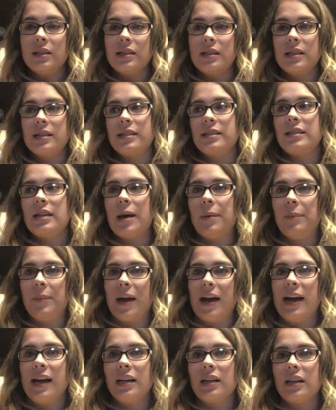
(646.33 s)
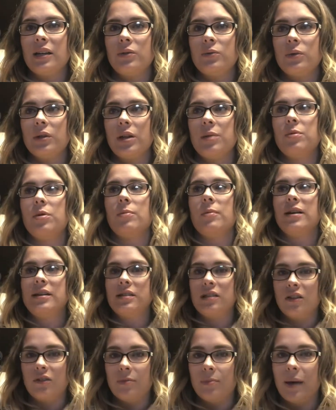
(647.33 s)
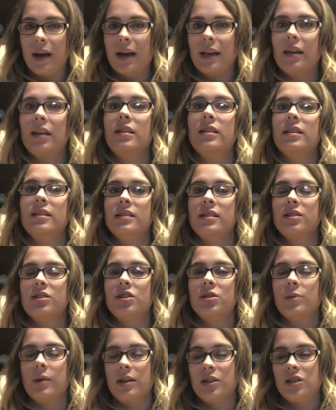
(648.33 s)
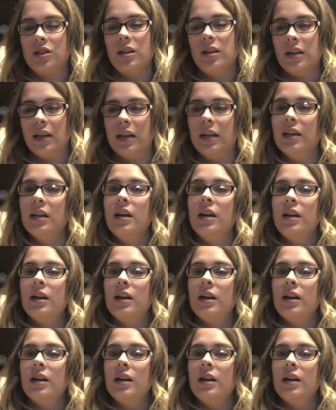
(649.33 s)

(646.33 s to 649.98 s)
to step back and really put myself back in the situation, and